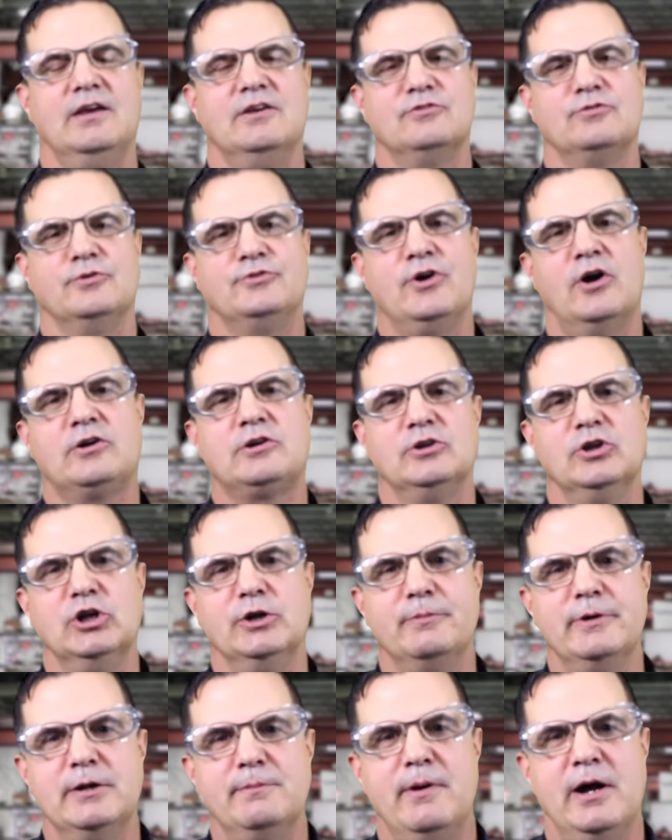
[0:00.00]
So we'll talk a
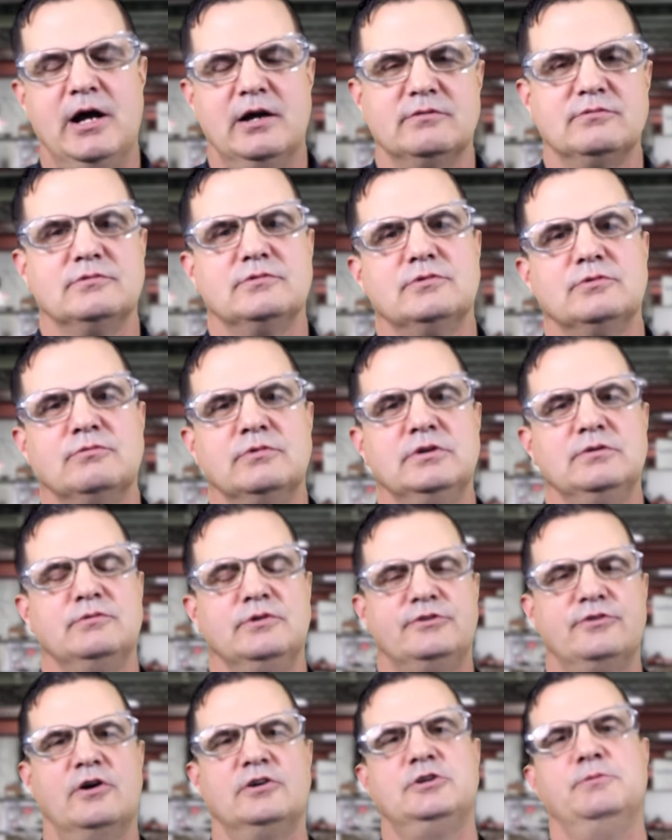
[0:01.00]
little bit about,
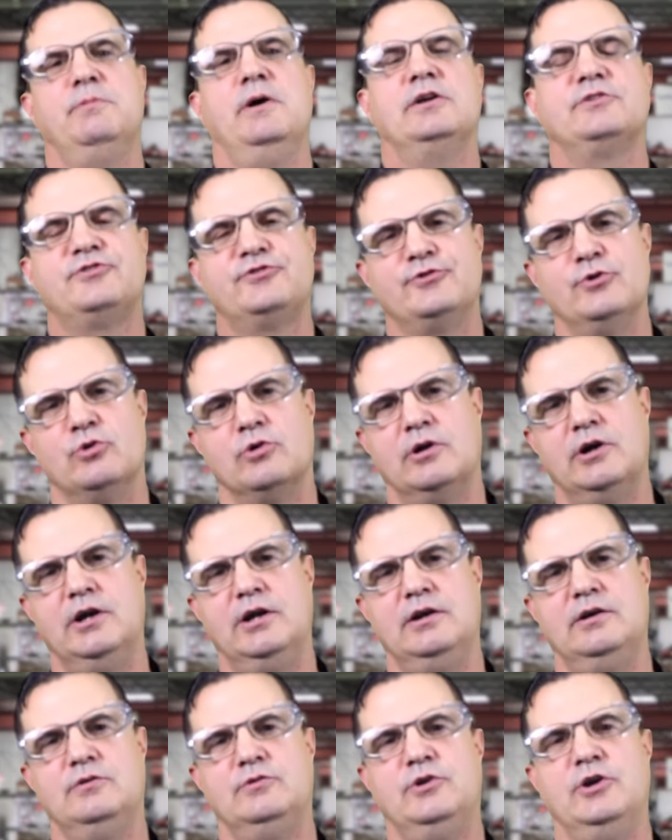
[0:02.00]
we talked about
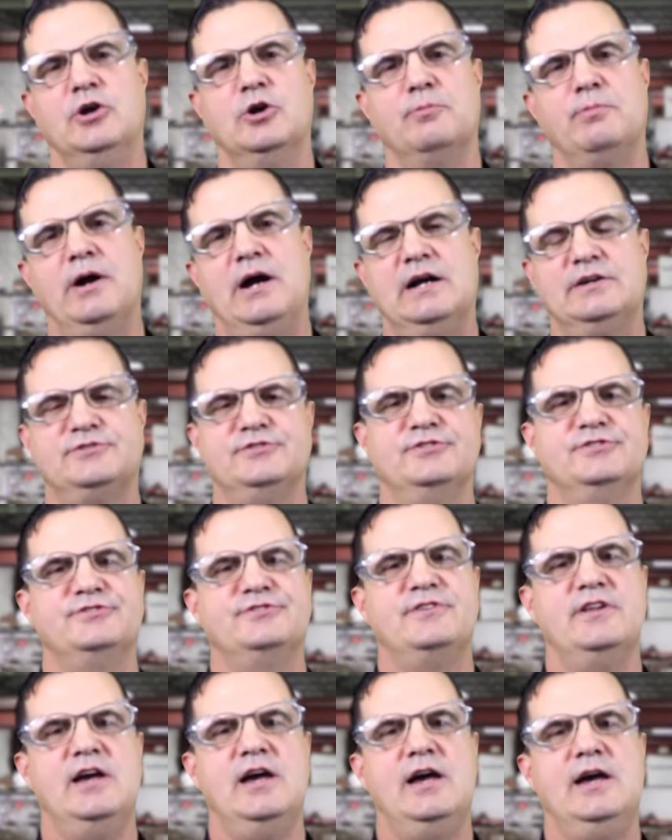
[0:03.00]
storing
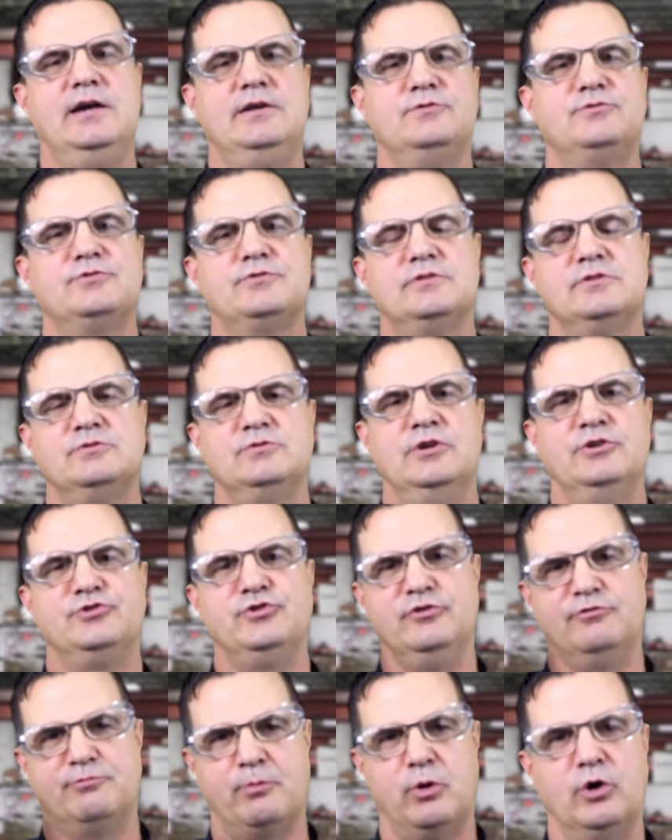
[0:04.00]
gearboxes
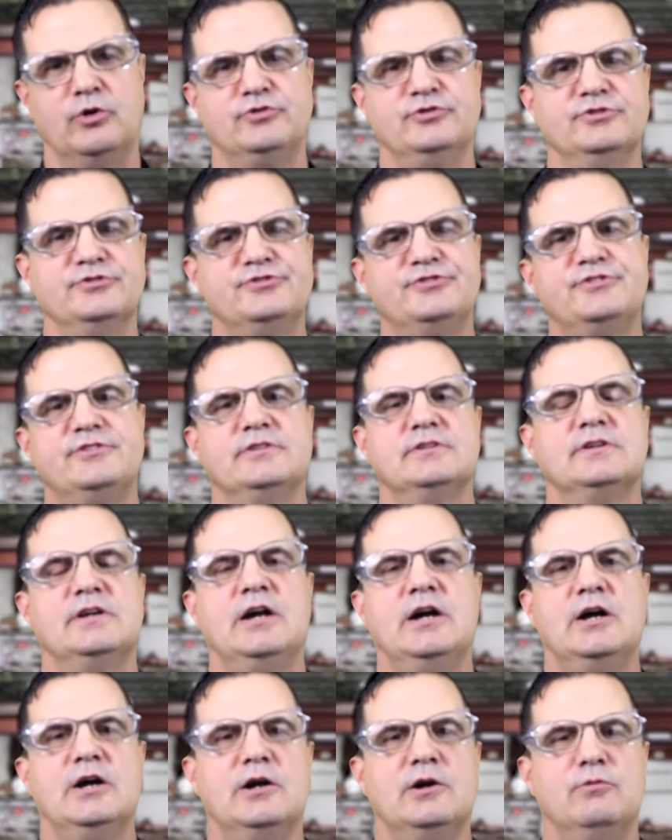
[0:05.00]
that you've purchased.
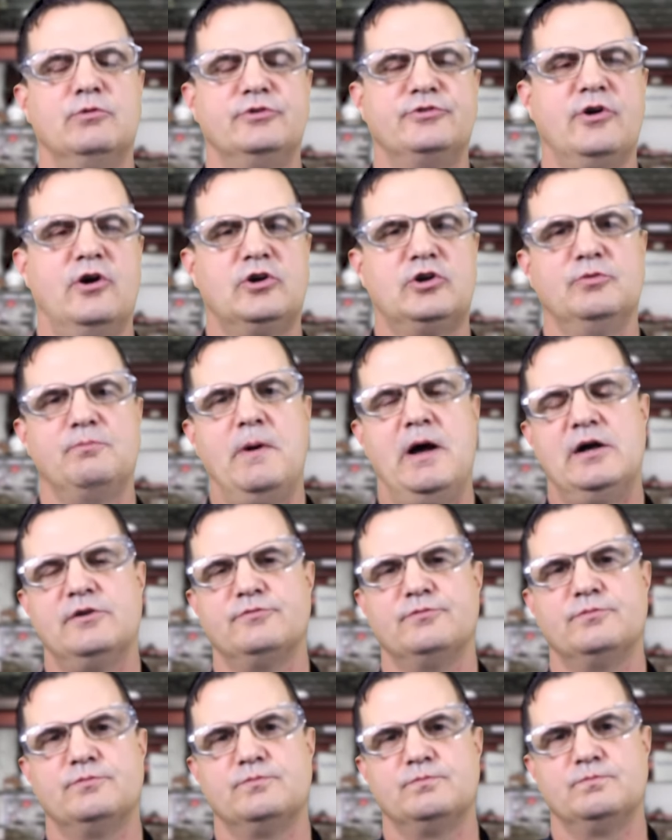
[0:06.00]
We're talking
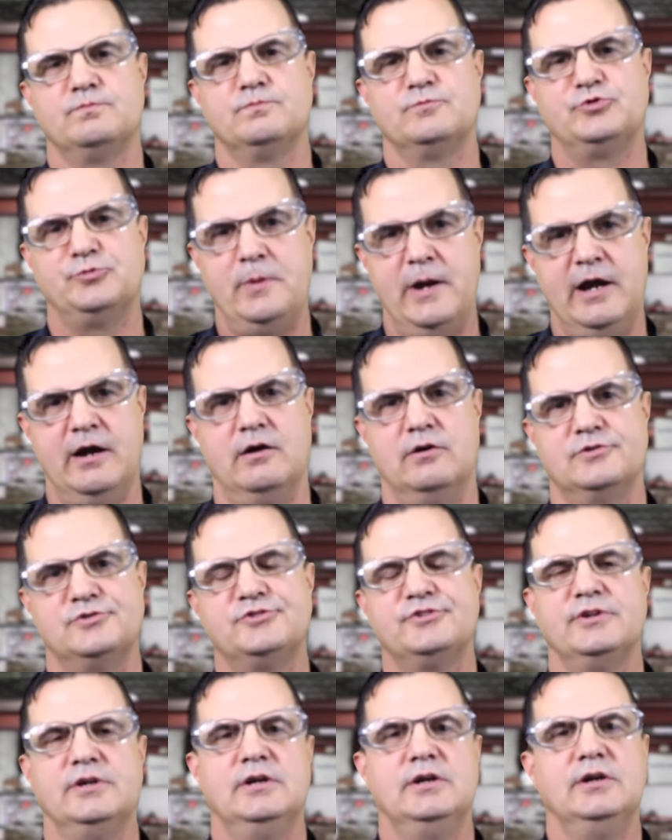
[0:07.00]
about spares.